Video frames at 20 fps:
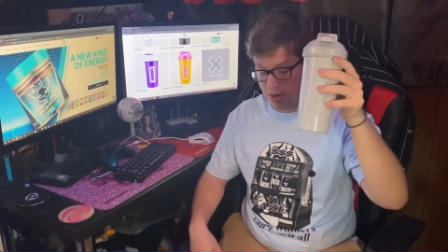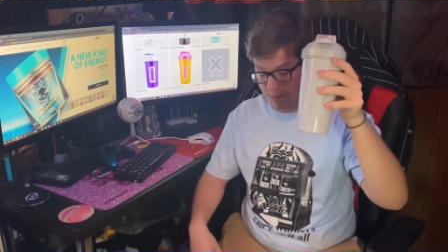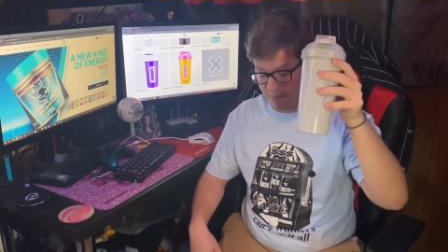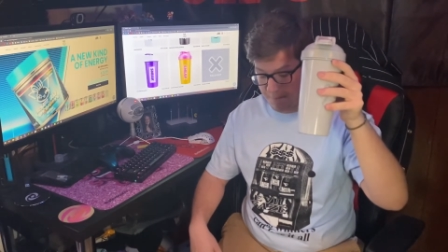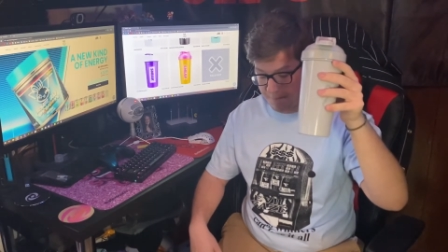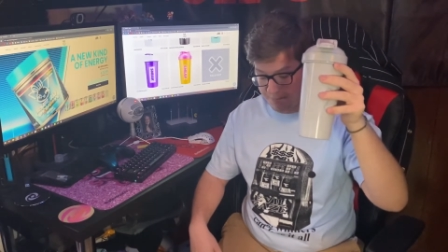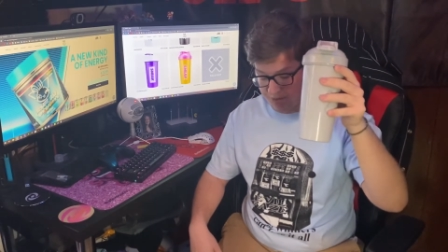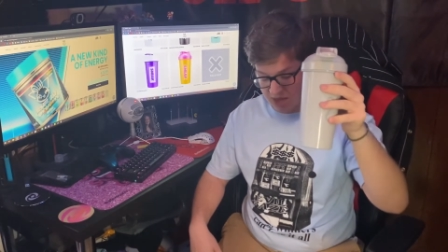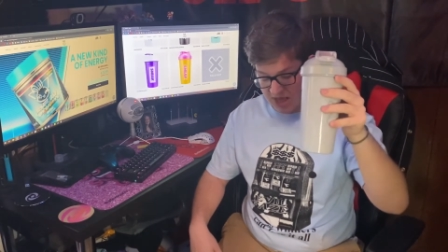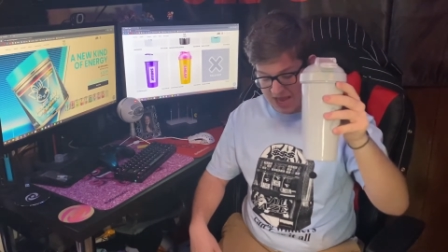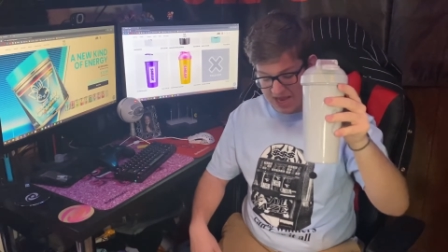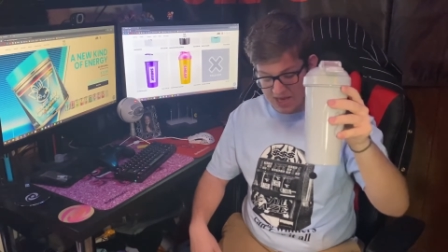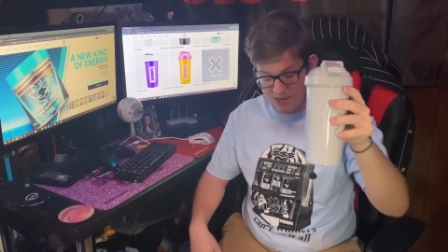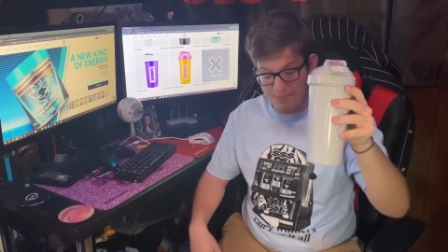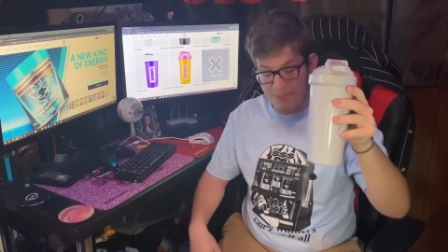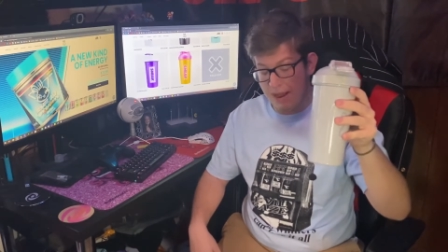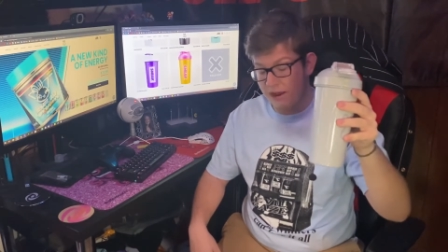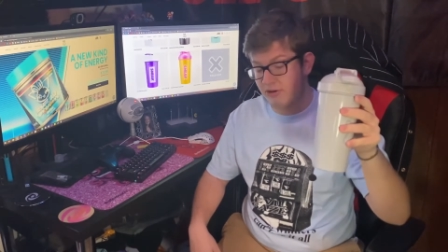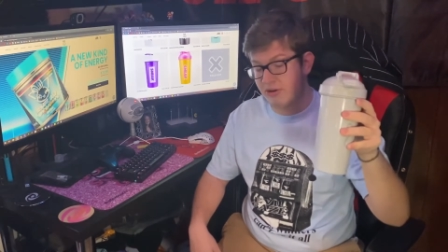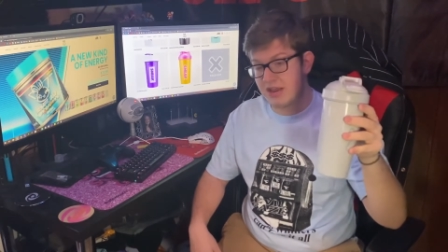
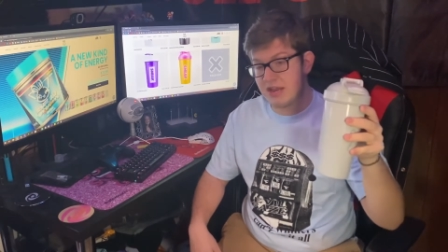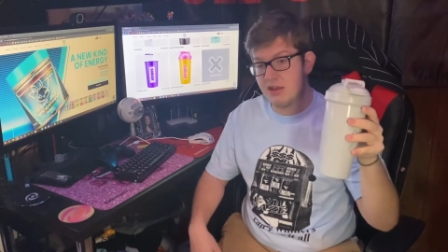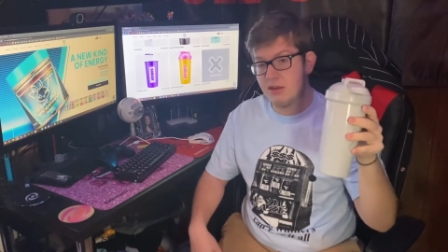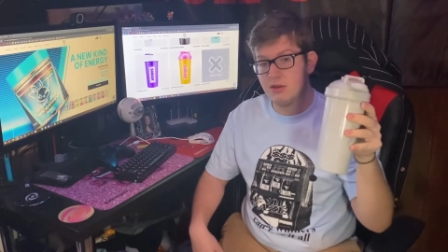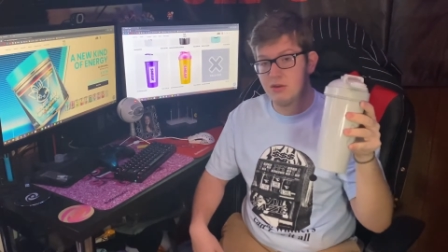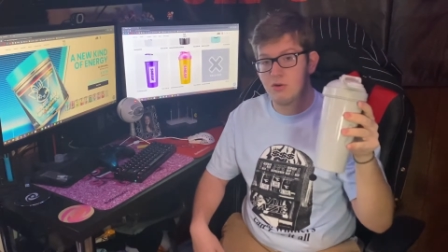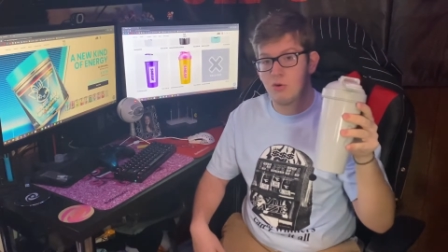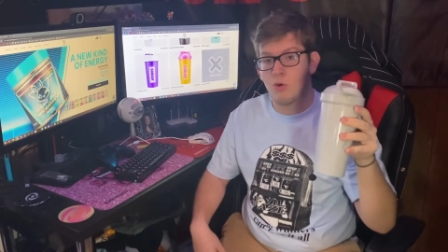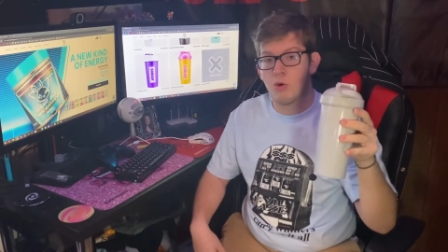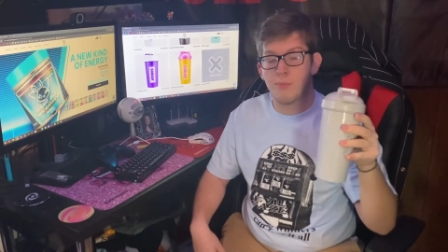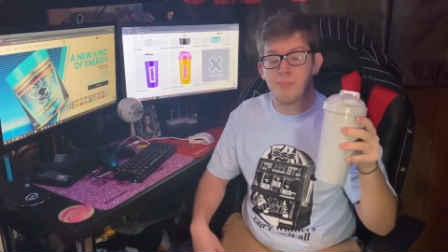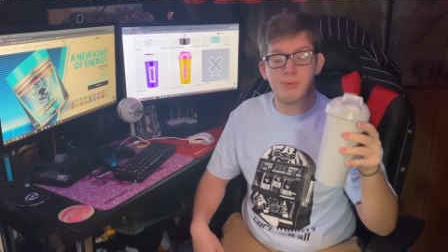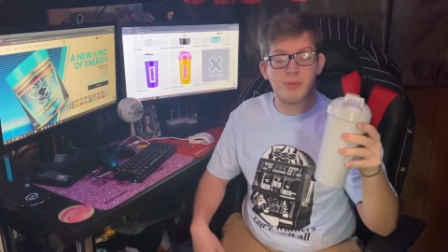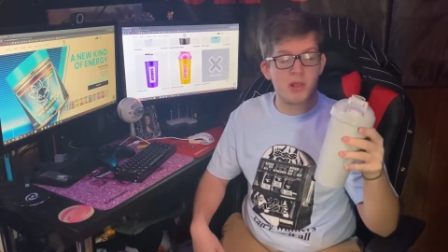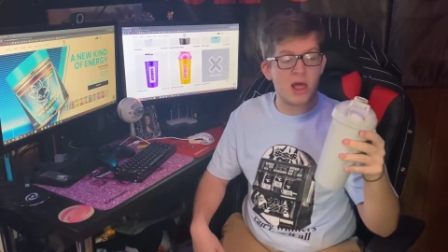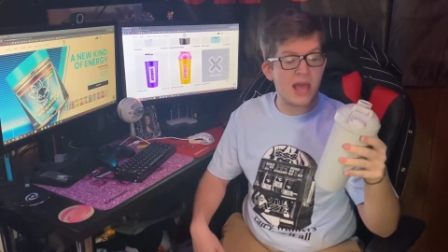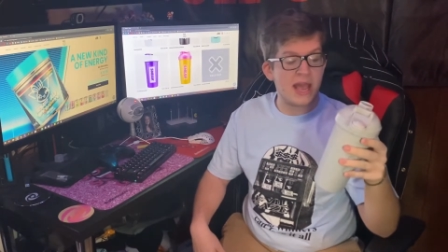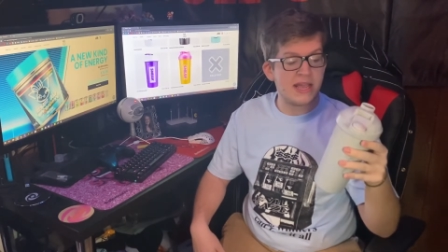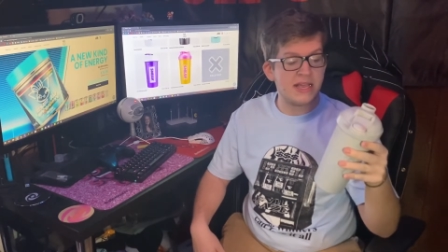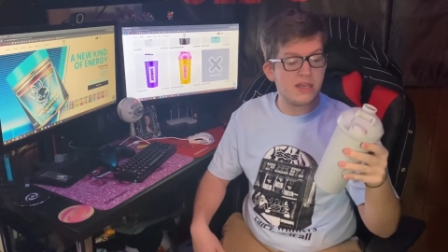Berry or
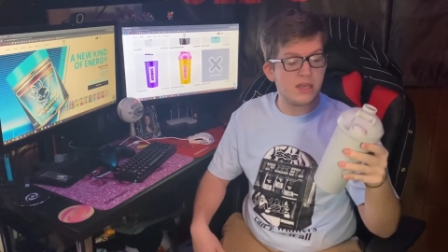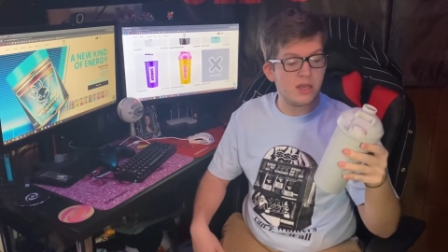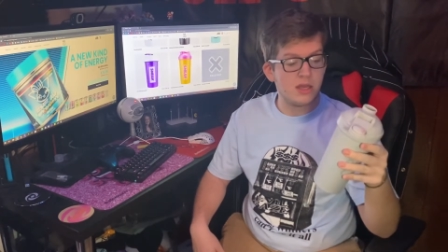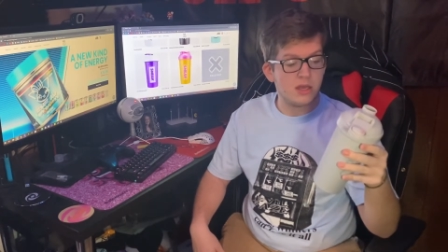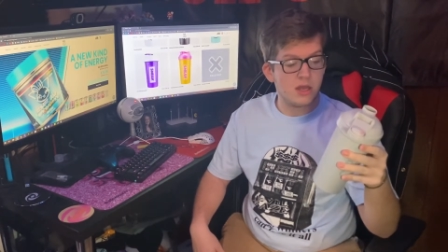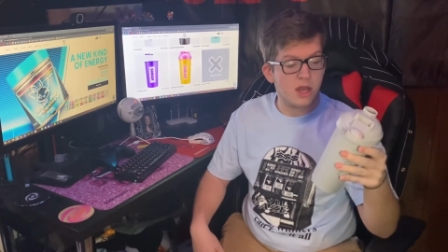Blank.